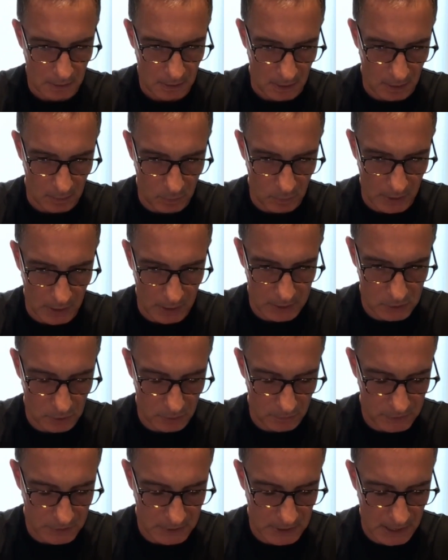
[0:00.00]
and really
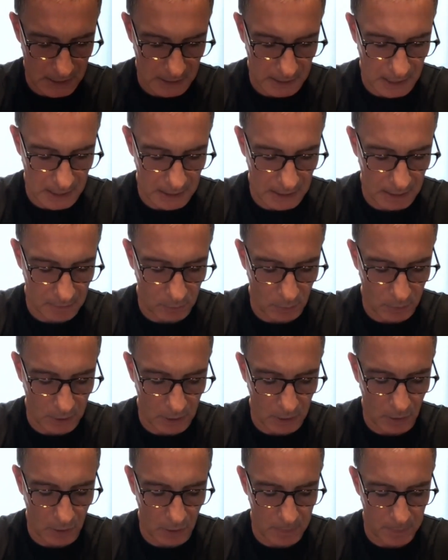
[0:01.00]
sort of set, getting everyone
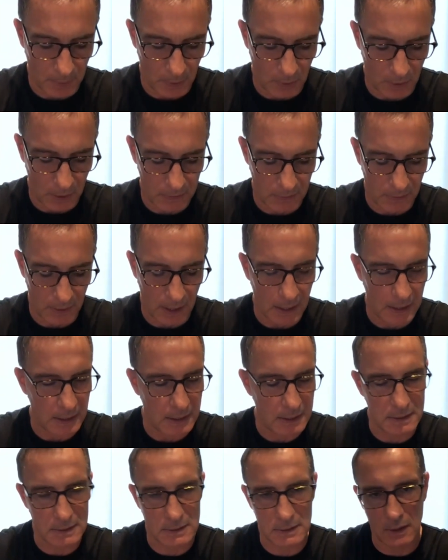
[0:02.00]
aligned behind that
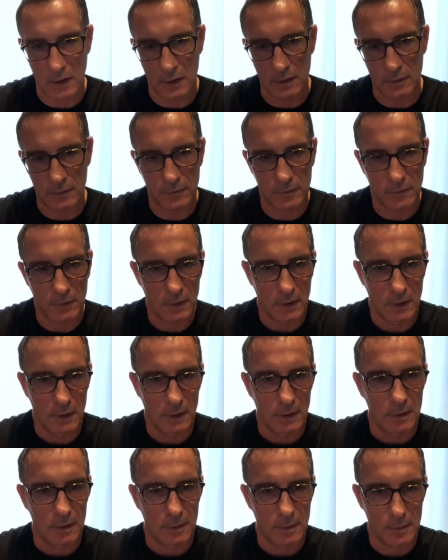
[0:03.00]
is kind of
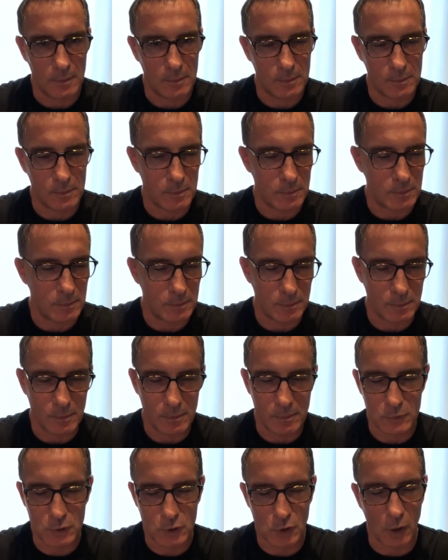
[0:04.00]

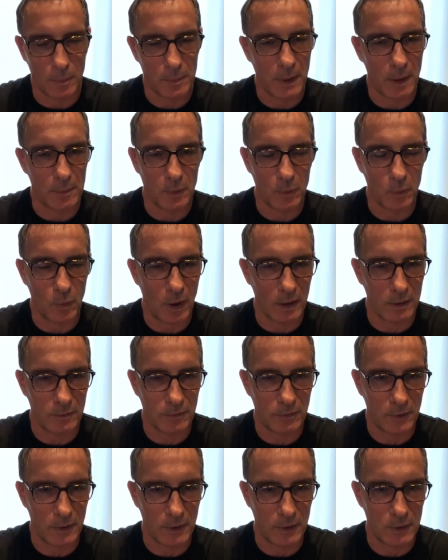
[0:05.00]
job number one
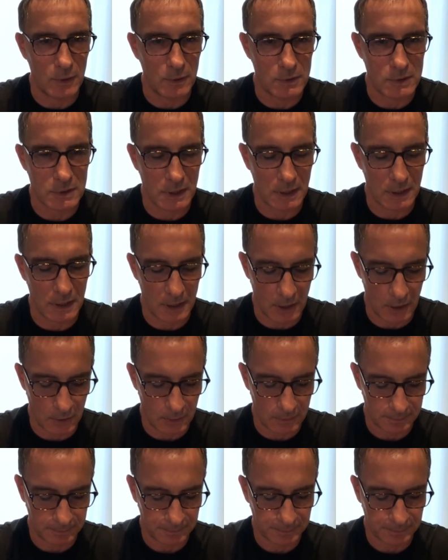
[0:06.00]
for the new CEO.